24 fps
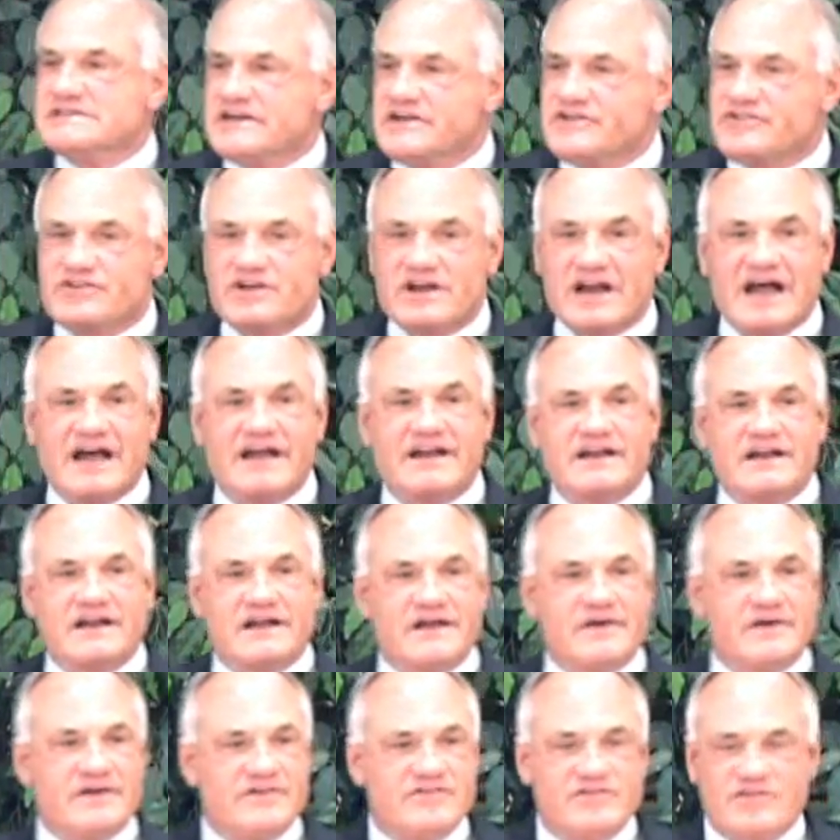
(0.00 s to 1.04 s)
He
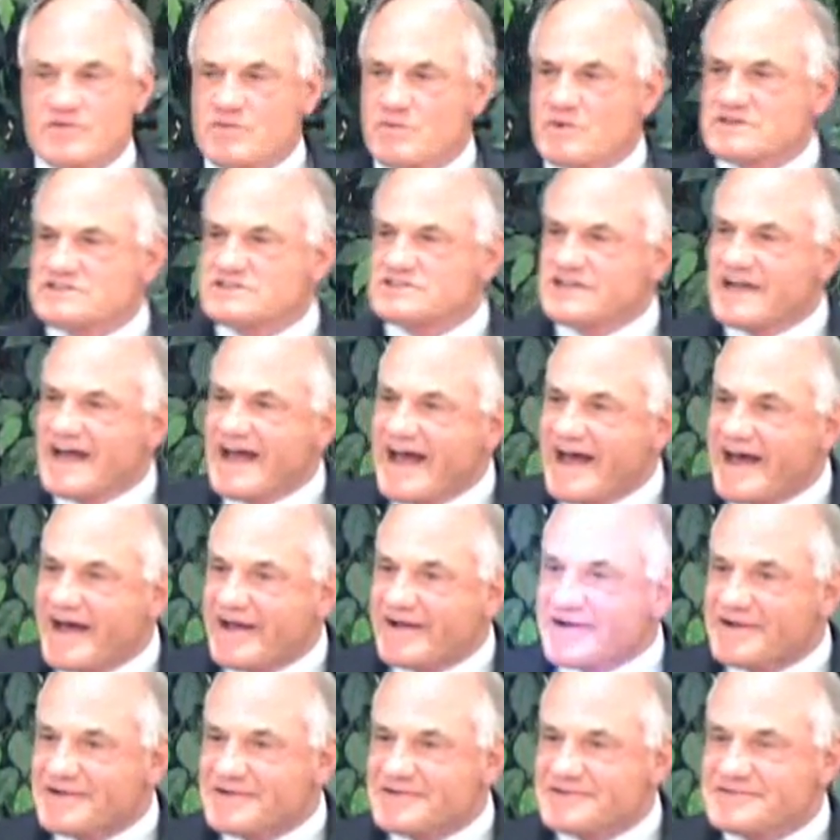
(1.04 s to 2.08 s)
said, what's
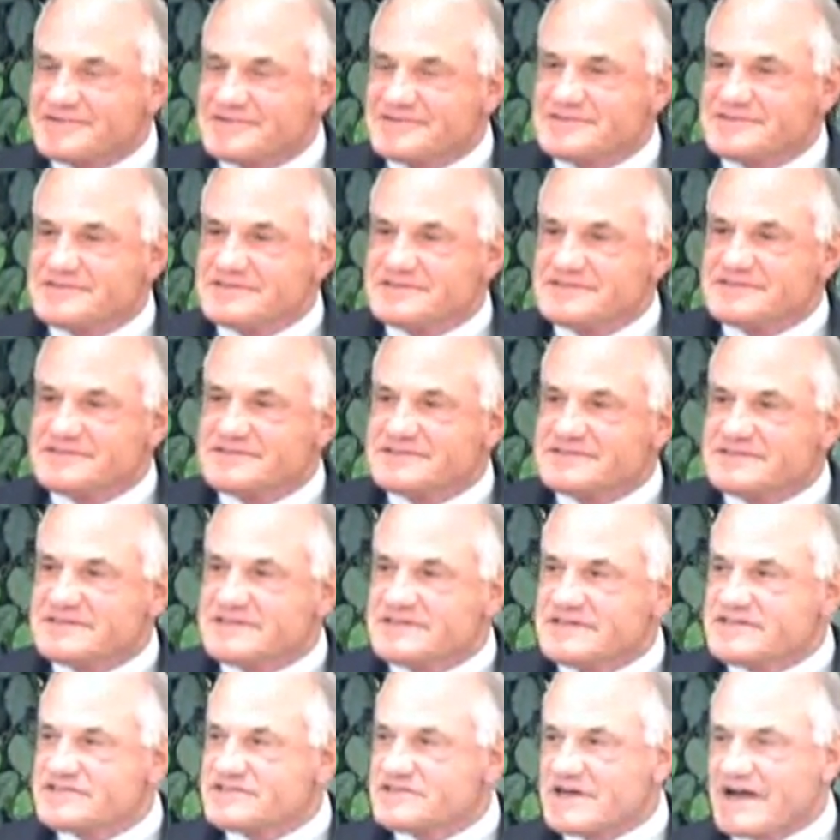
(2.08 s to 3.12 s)
that?
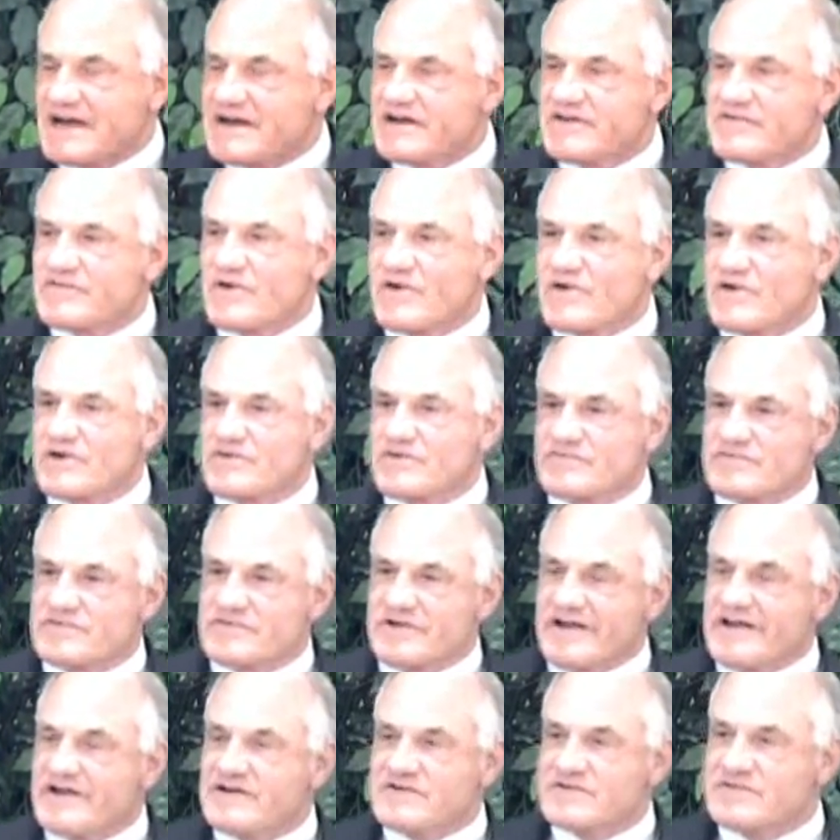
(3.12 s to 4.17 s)
He said, I never heard
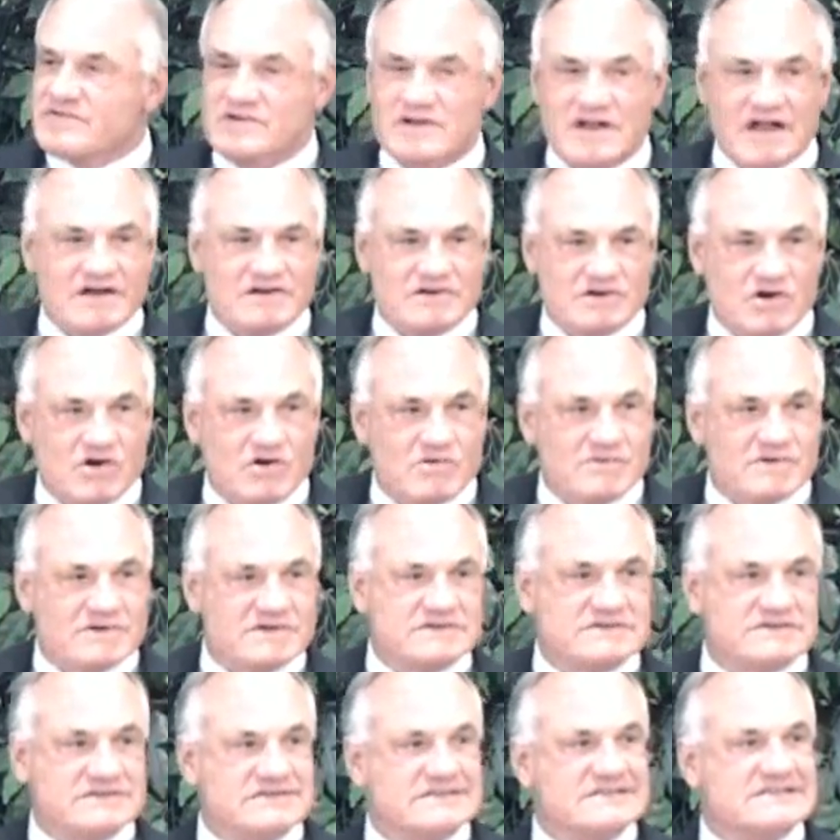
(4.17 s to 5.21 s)
of anal
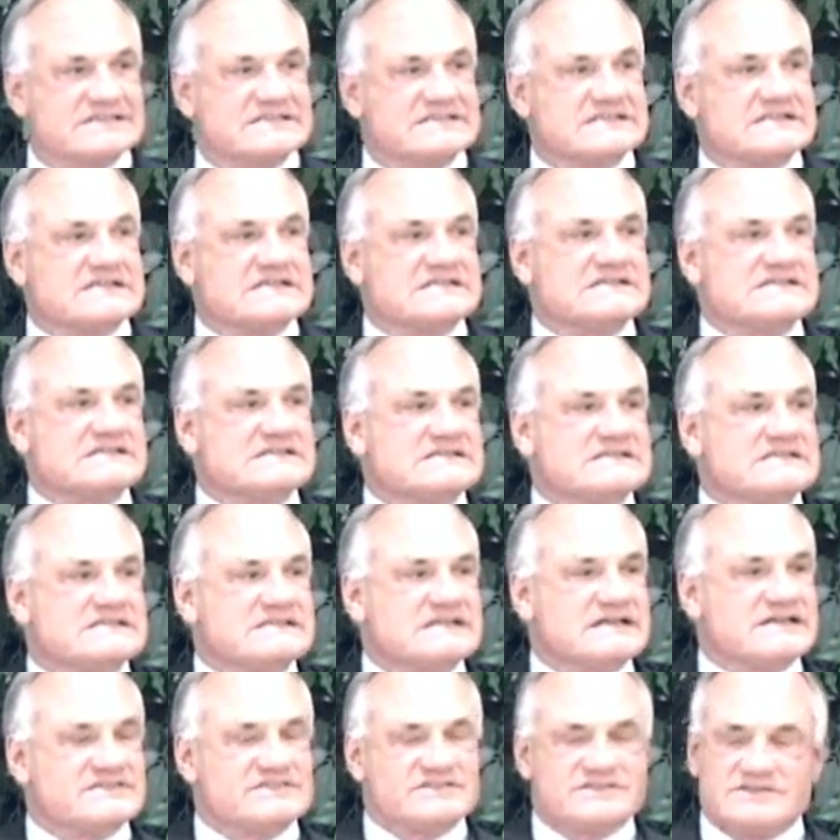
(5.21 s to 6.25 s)
glaucoma.
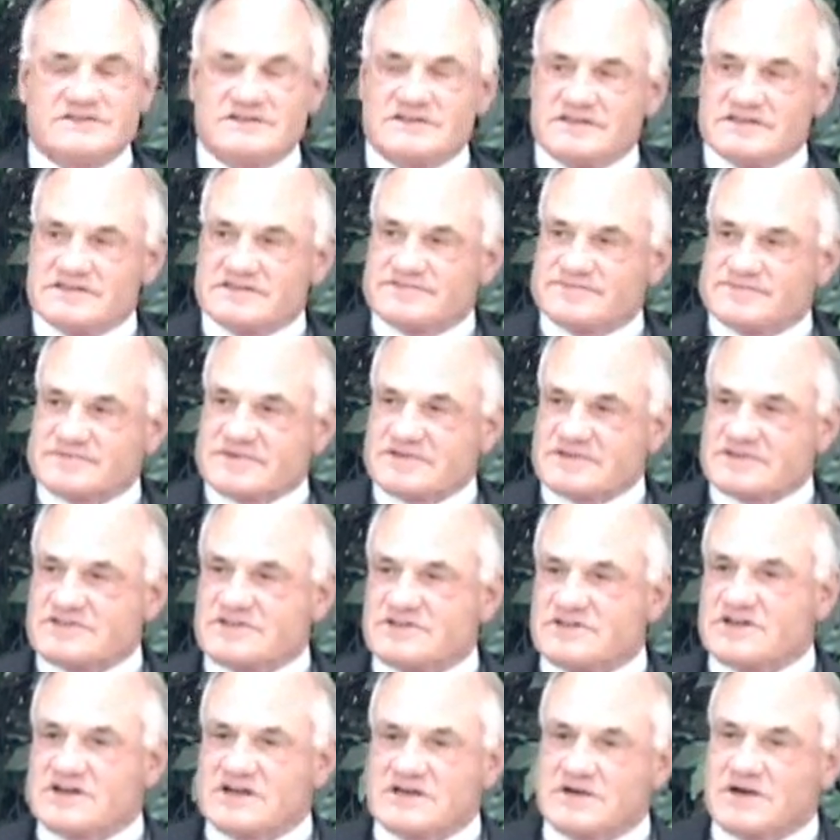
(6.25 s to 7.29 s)
I said,
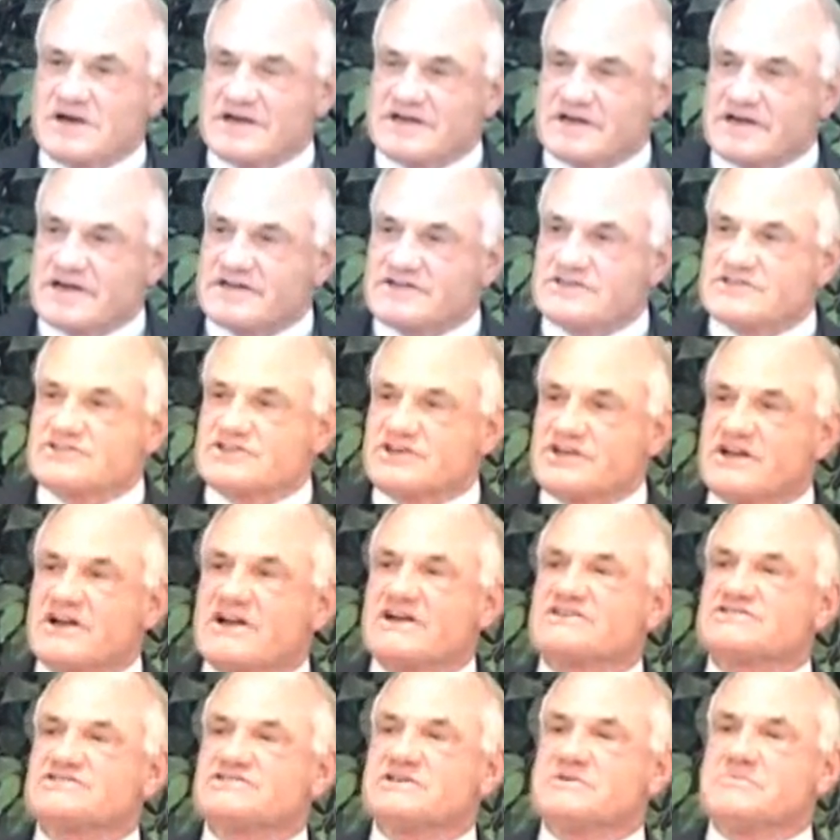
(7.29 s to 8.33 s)
Doug, I just
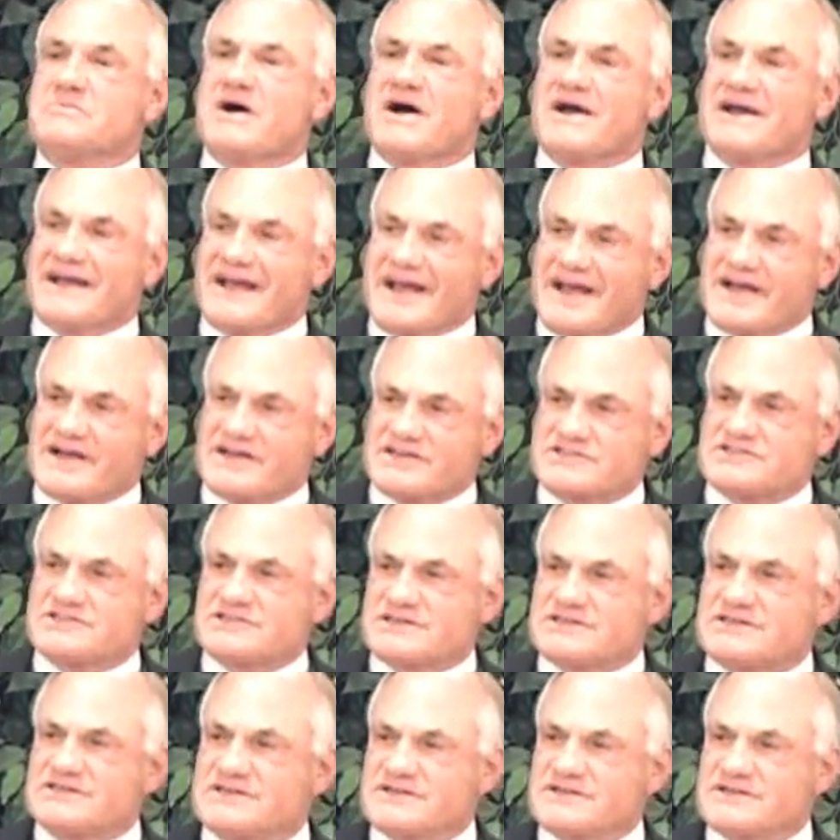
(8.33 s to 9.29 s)
cannot see my ass